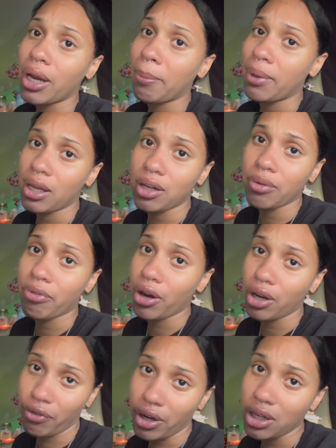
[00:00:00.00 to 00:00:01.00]
make it look very
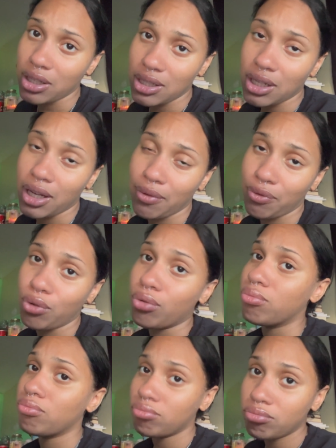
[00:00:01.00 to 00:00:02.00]
realistic if you
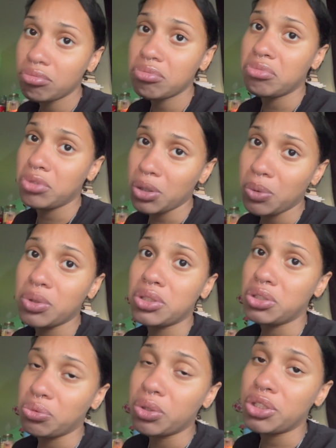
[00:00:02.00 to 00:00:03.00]
know
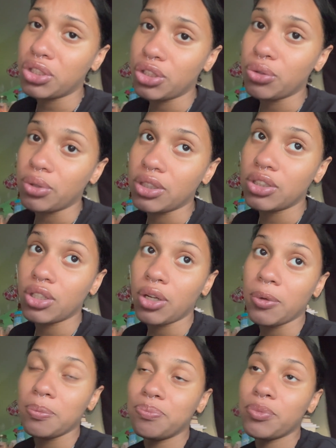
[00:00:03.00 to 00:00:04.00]
what you're doing. So
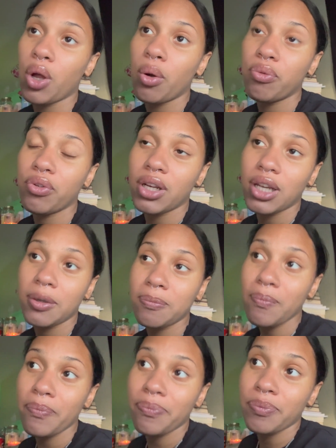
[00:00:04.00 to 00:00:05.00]
hopefully,
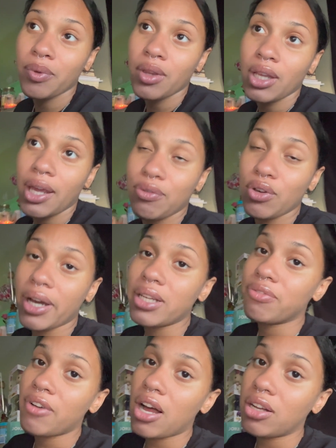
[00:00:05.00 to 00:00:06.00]
if you guys
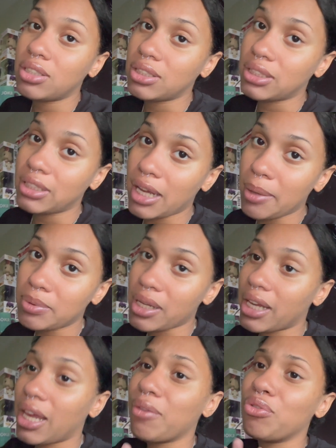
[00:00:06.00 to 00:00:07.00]
follow the steps I
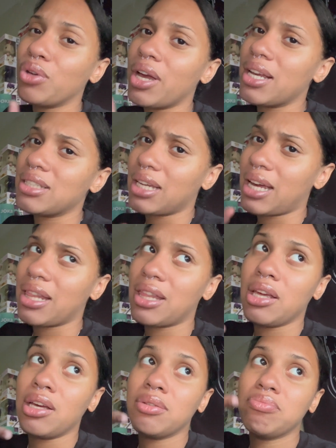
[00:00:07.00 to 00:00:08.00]
gave you guys, like
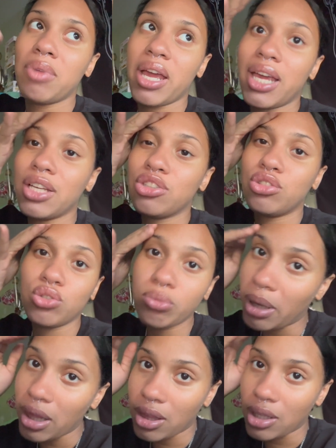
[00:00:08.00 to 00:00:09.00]
I guess 2
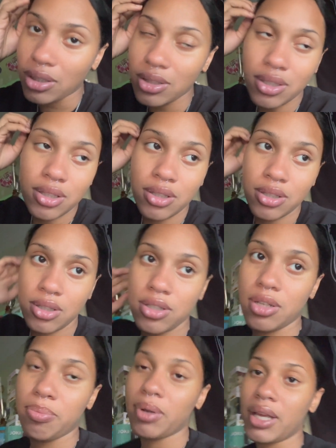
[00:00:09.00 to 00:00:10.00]
methods to
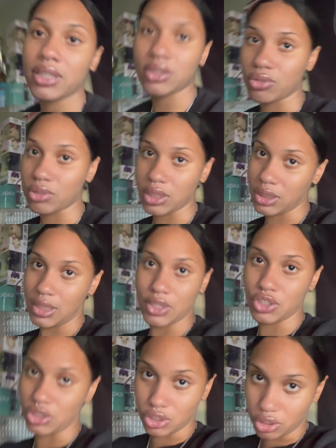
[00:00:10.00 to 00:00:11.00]
place those
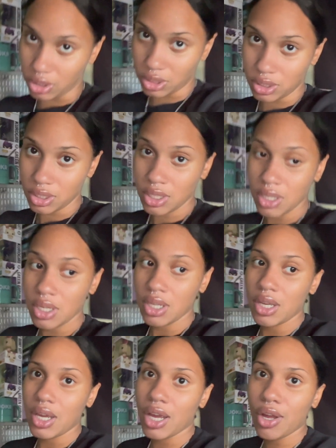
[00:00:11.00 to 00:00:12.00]
extensions on
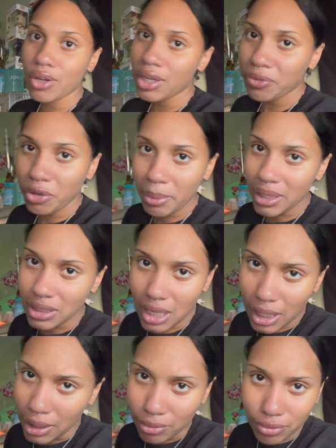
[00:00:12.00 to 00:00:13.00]
and go live your best
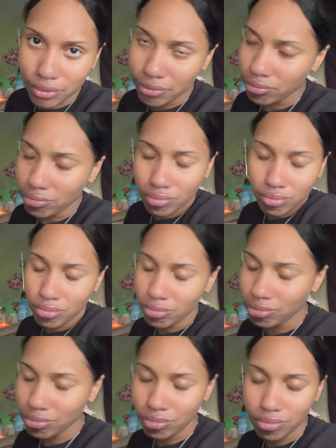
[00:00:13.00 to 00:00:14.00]
life.
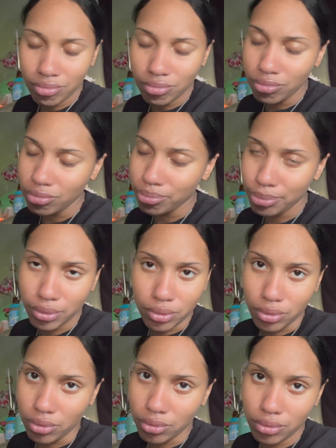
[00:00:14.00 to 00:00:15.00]

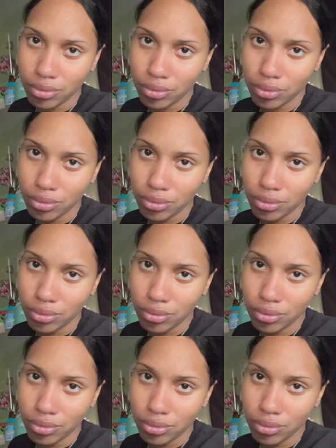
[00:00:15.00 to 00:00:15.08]
Purr.